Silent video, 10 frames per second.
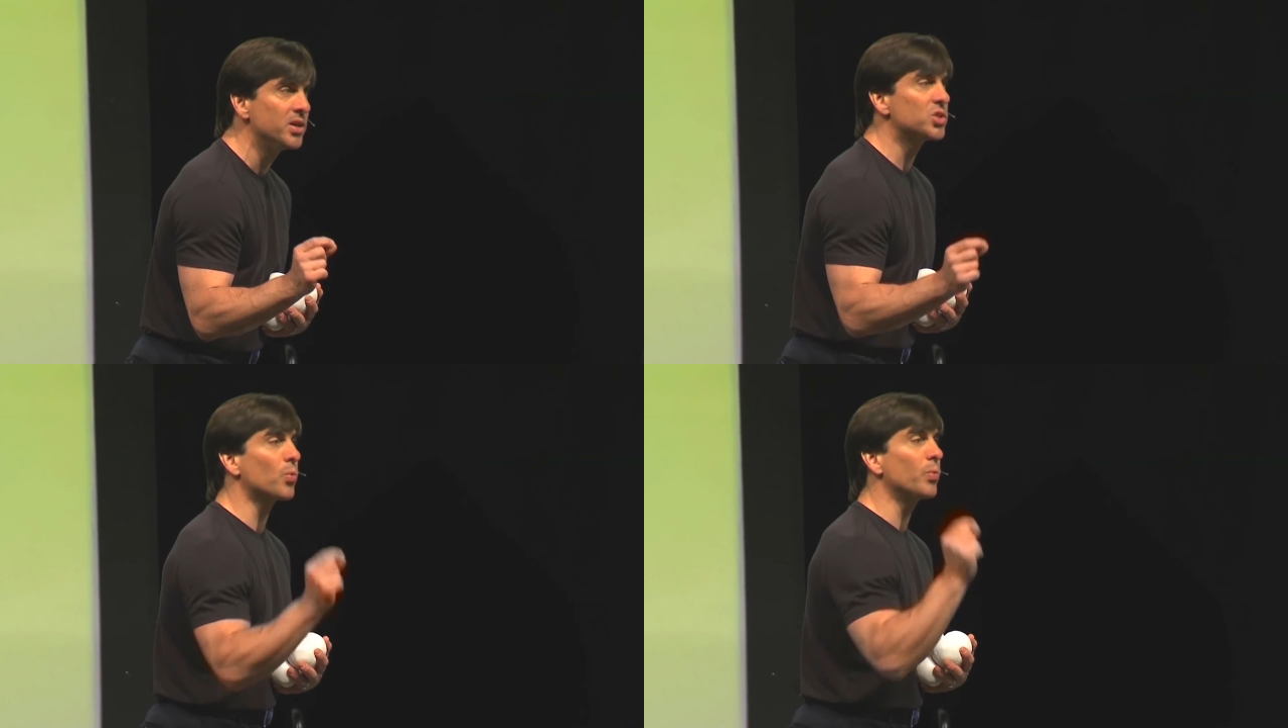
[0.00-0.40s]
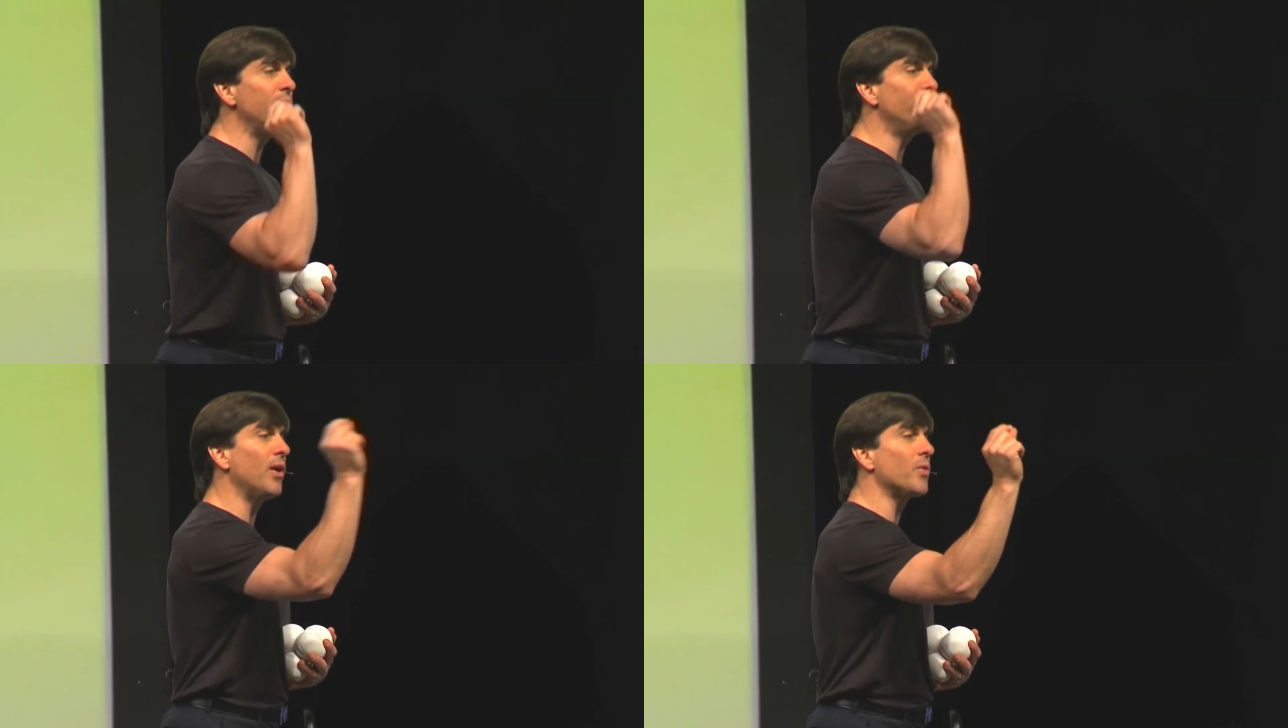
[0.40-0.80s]
to
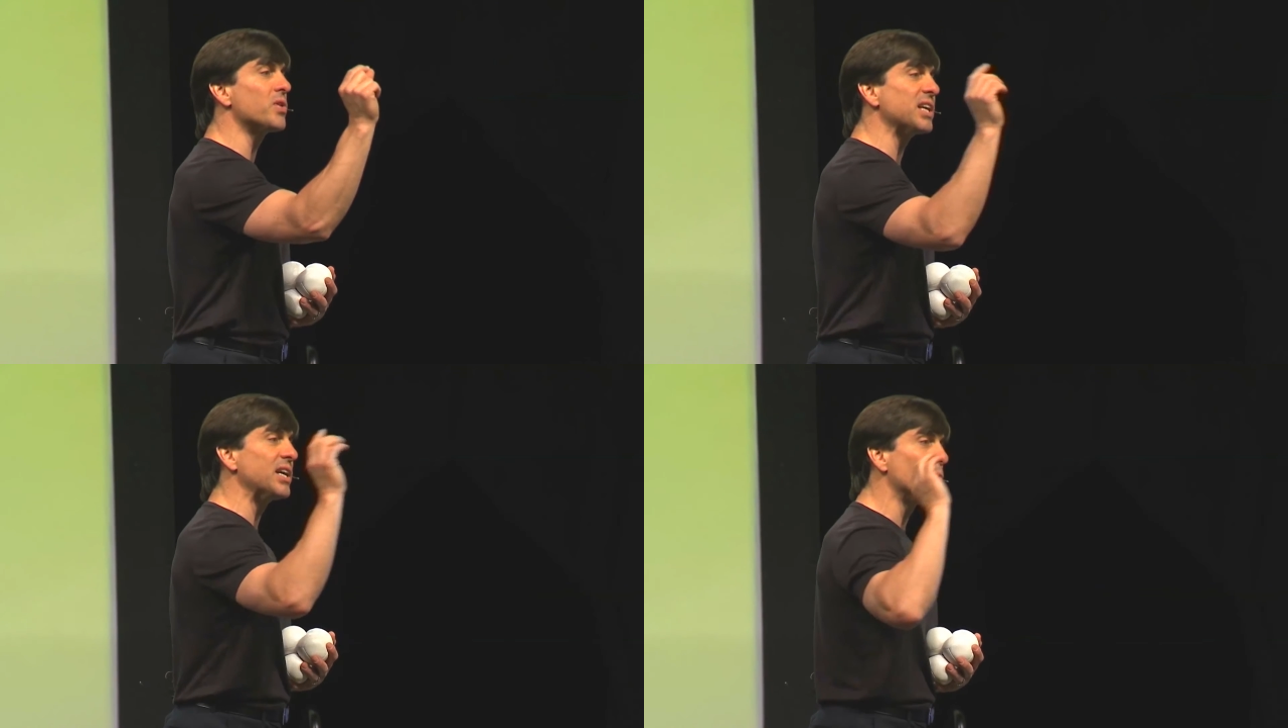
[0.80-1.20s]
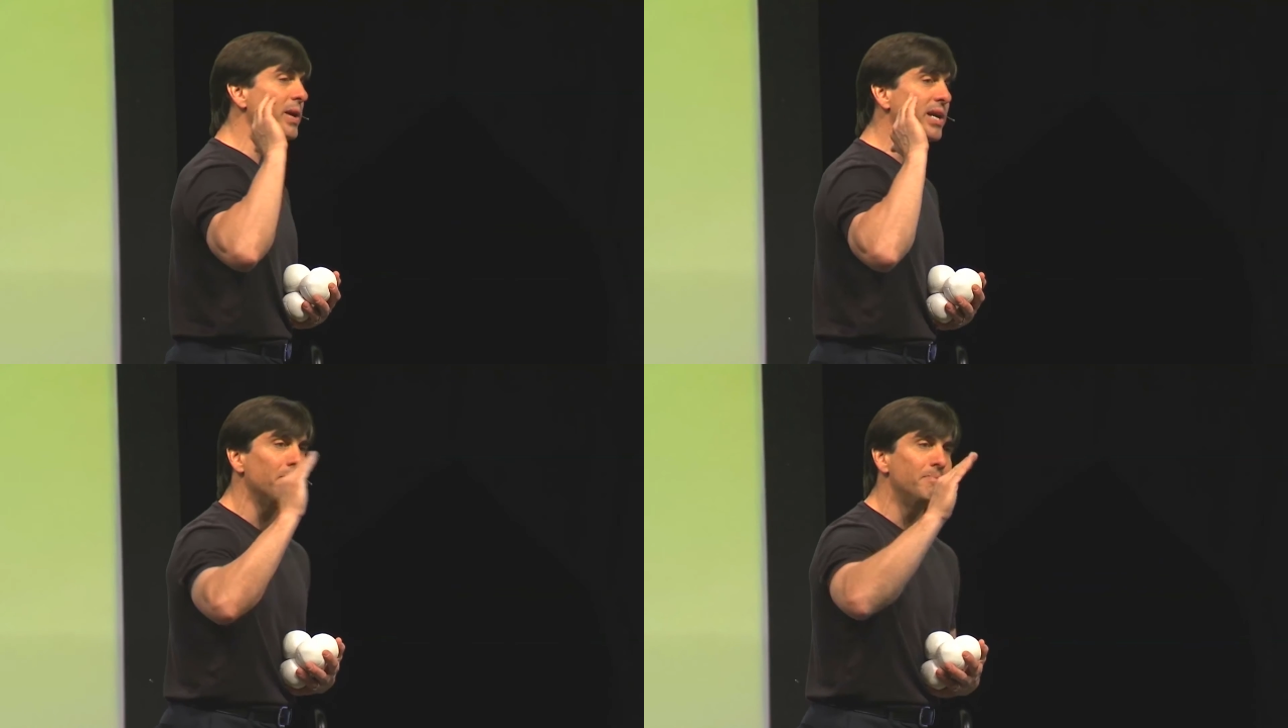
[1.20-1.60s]
refocus and to
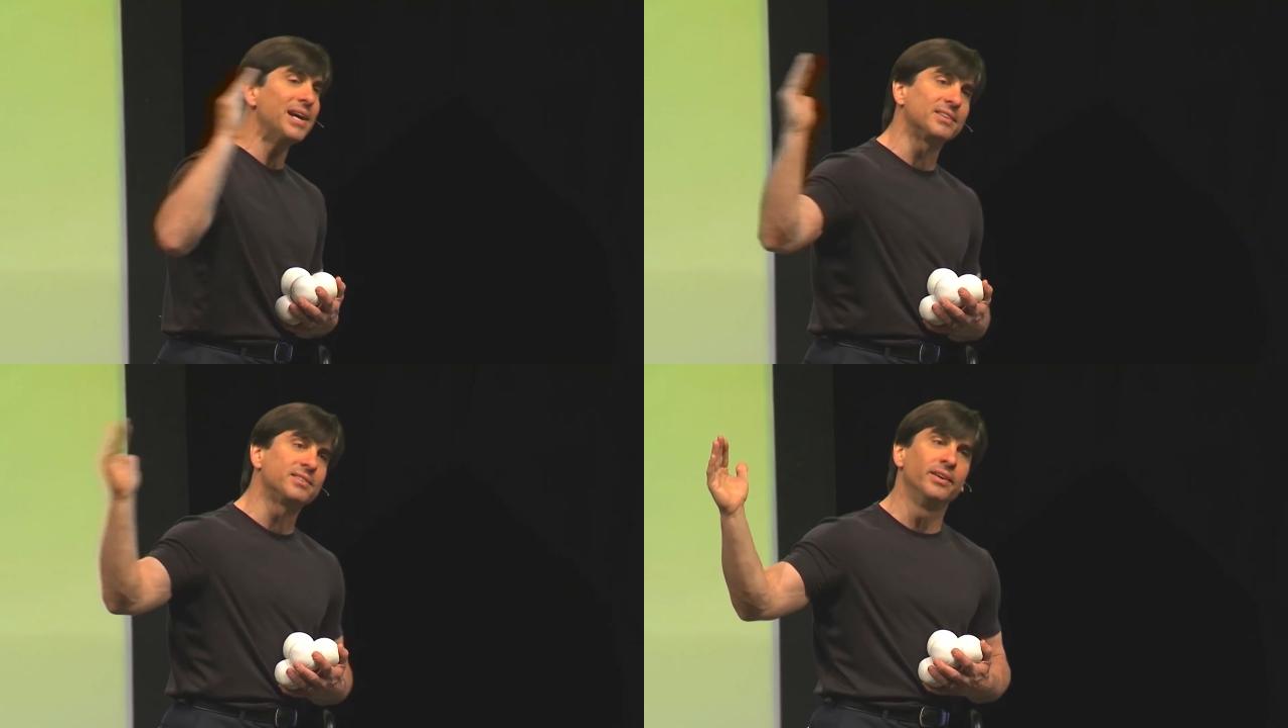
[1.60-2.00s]
recommit